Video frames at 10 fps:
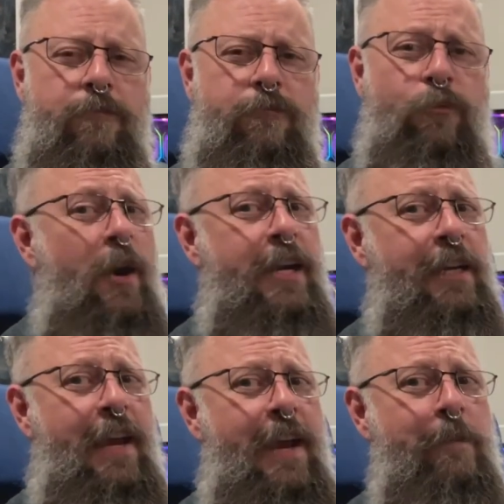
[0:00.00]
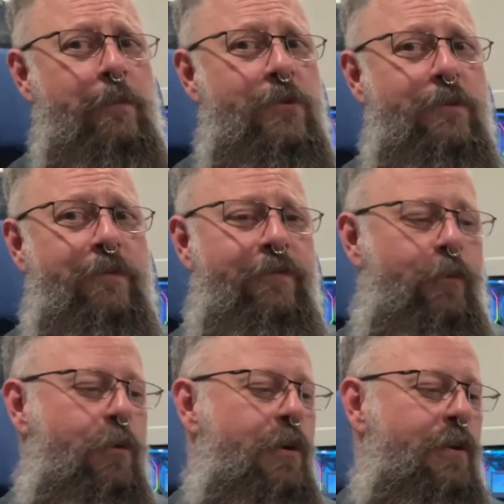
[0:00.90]
writing games
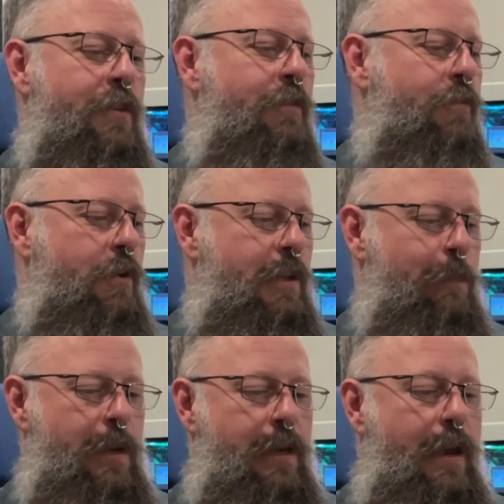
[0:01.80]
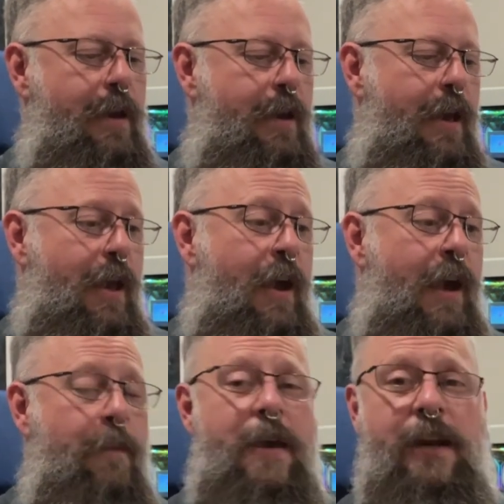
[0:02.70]
for the Amiga.
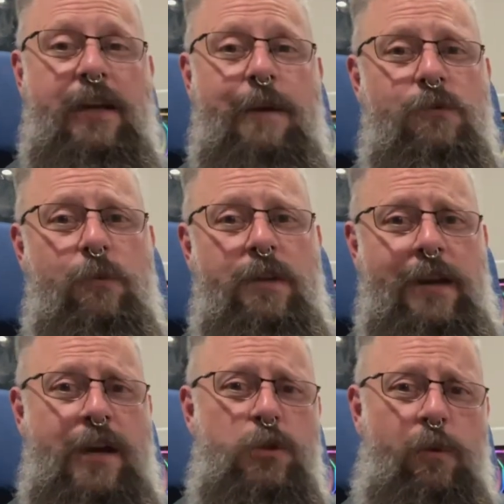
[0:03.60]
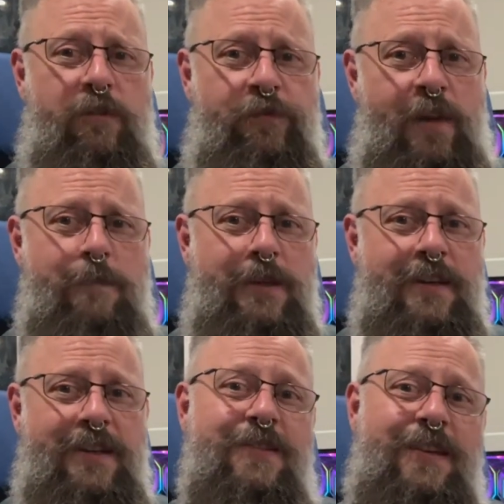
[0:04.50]
And it comes with an actual floppy
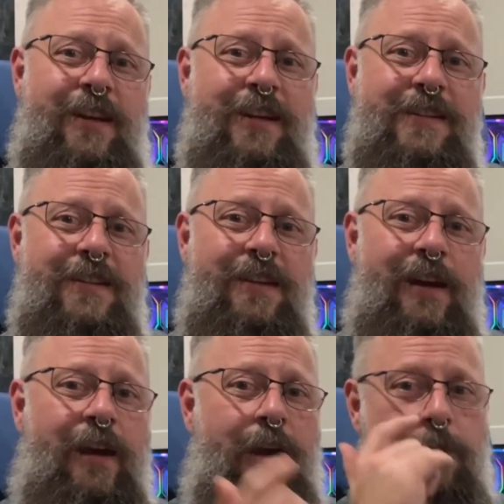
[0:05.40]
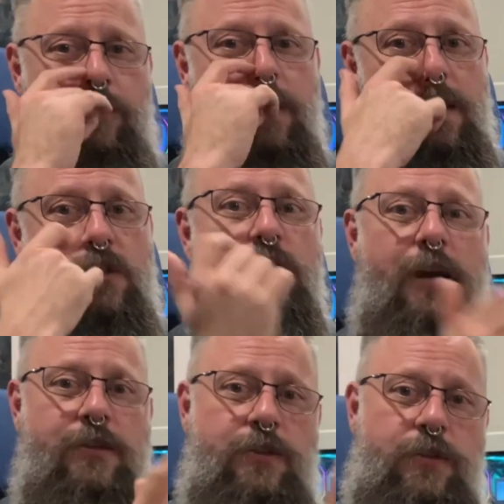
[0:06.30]
disk in it. He's
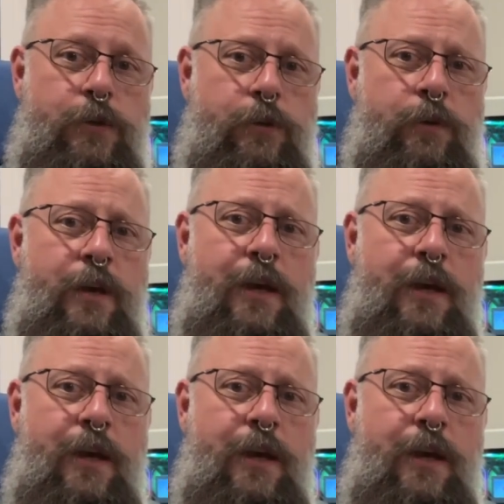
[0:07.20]
tried to do